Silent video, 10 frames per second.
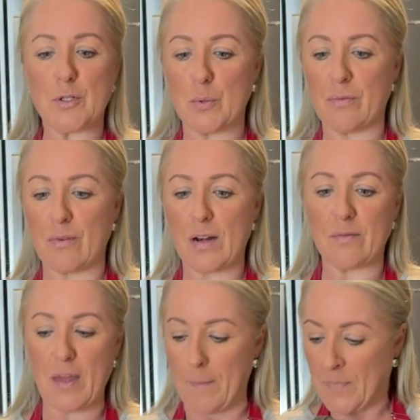it's meant
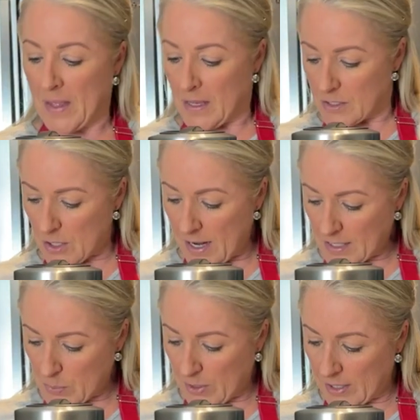to be
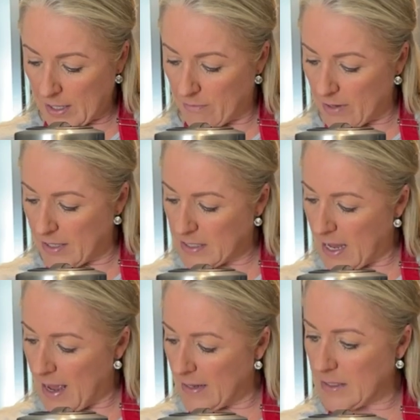quite a saucy dish,
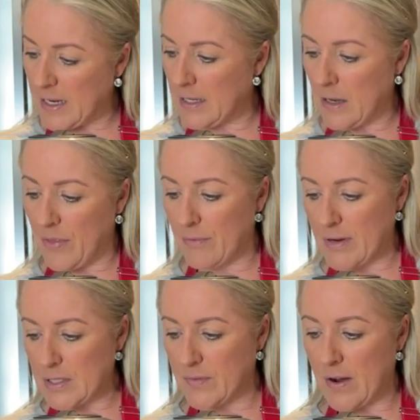so don't be too
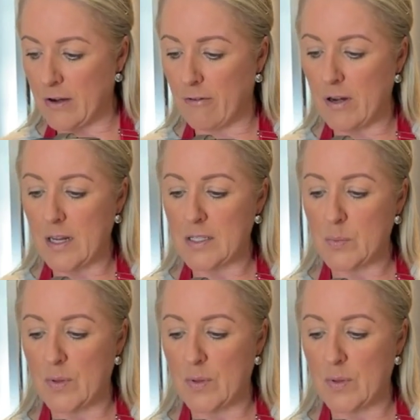afraid of that.